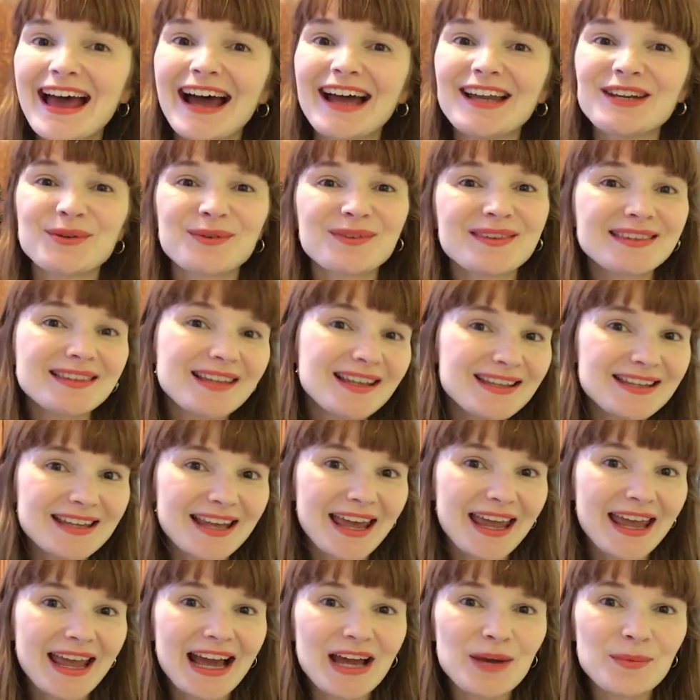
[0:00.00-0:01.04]
And on
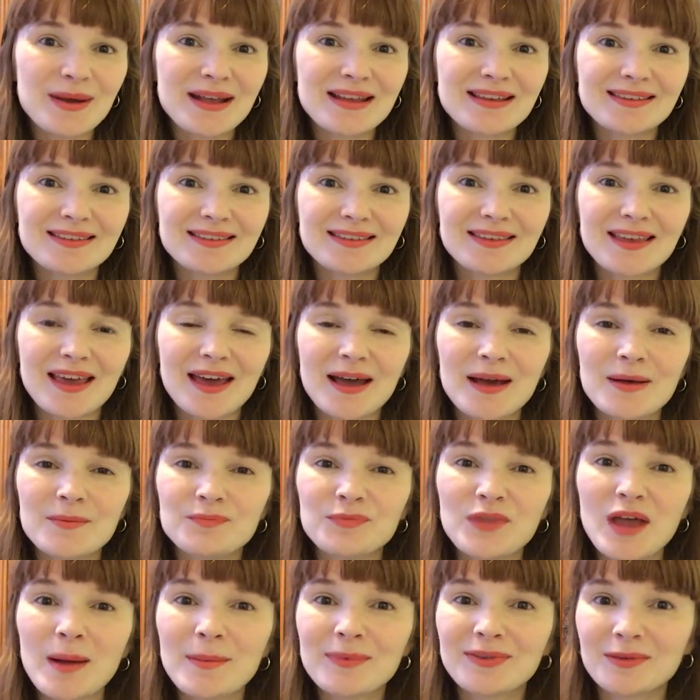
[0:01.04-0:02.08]
Sunday, I went
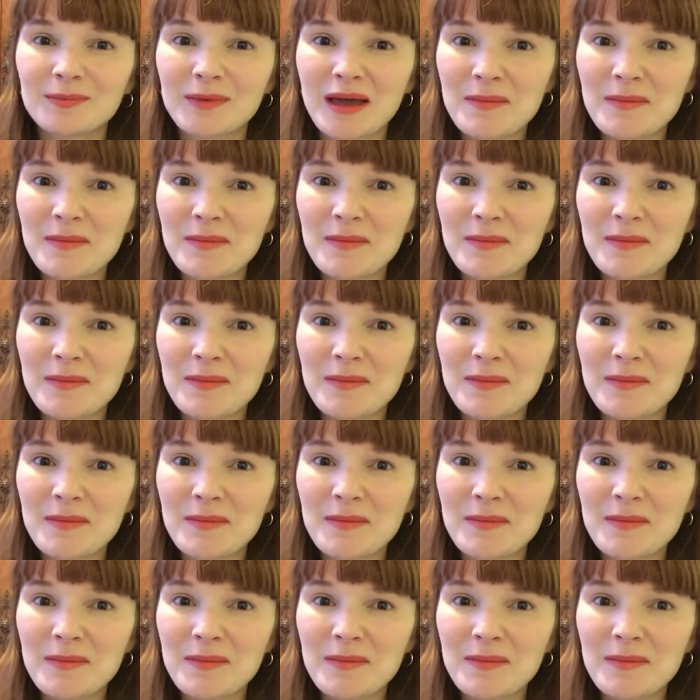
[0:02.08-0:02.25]
up to